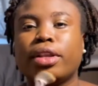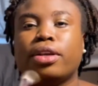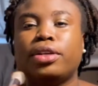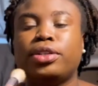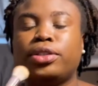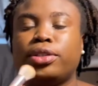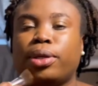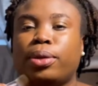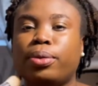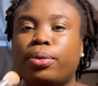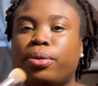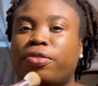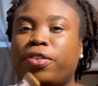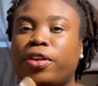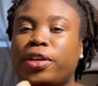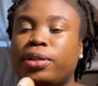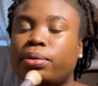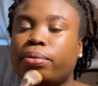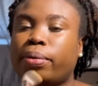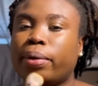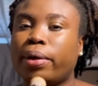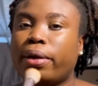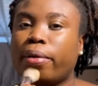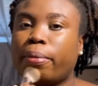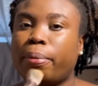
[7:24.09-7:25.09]
So
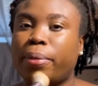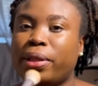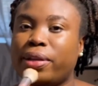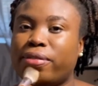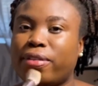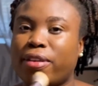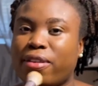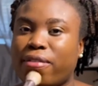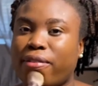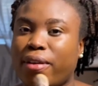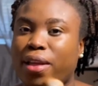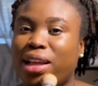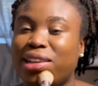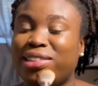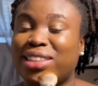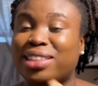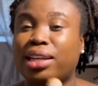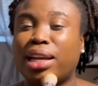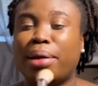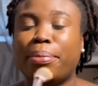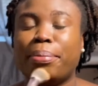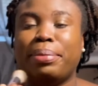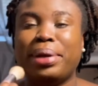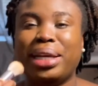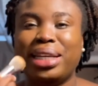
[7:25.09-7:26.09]
Facebook Marketplace is an
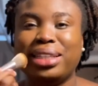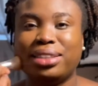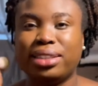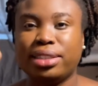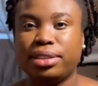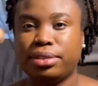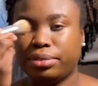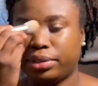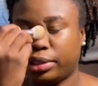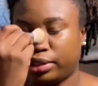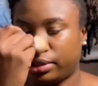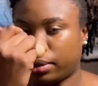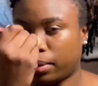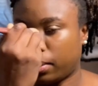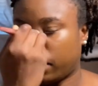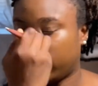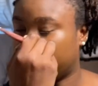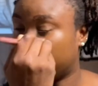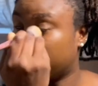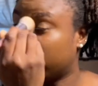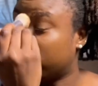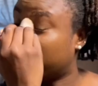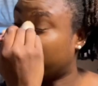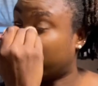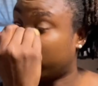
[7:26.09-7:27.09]
amazing
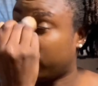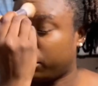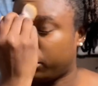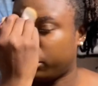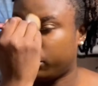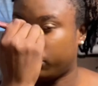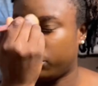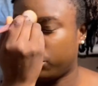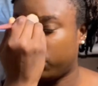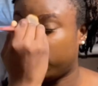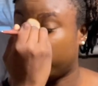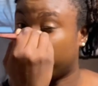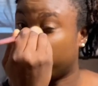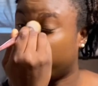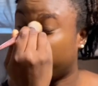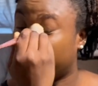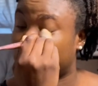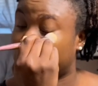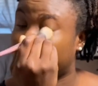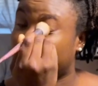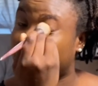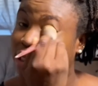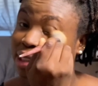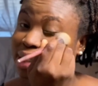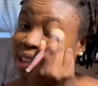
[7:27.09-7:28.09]
resource that you should
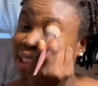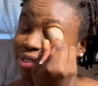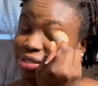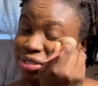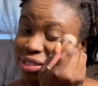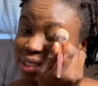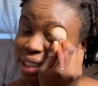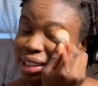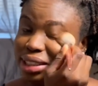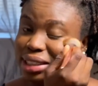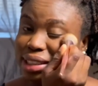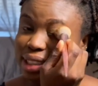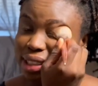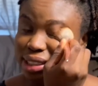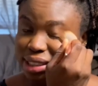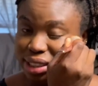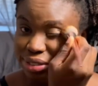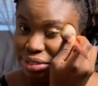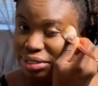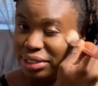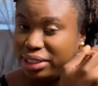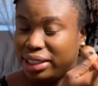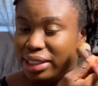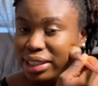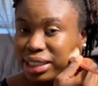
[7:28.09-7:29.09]
definitely
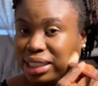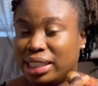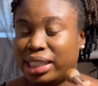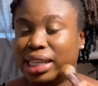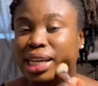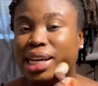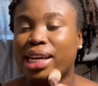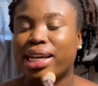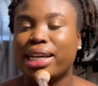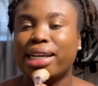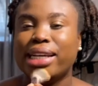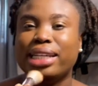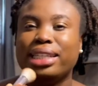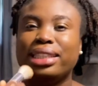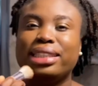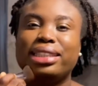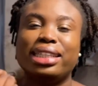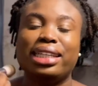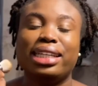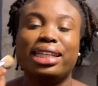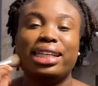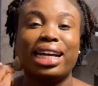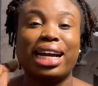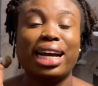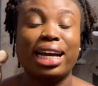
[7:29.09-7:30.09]

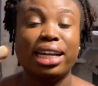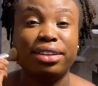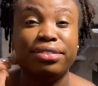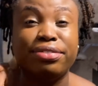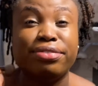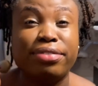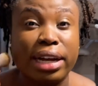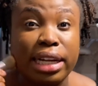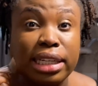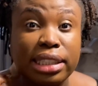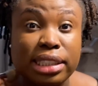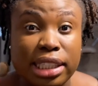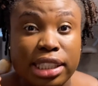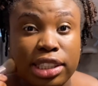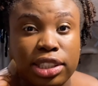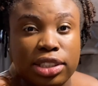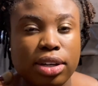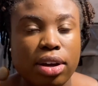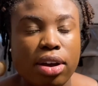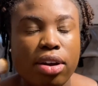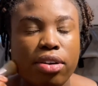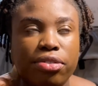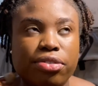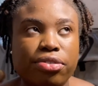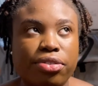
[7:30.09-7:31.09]
take advantage
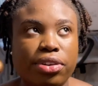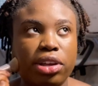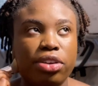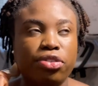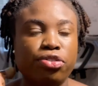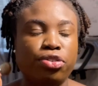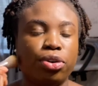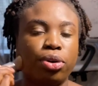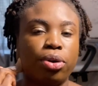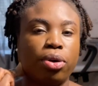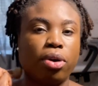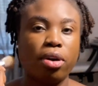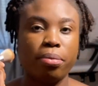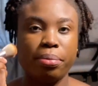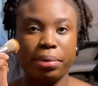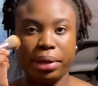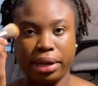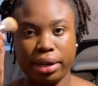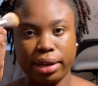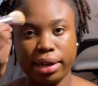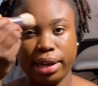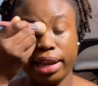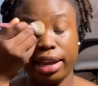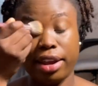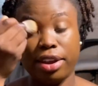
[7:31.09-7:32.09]
of if you're
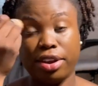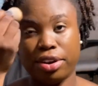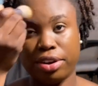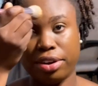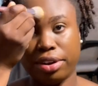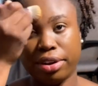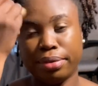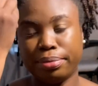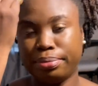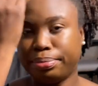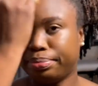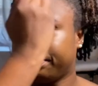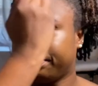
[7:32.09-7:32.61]
coming here.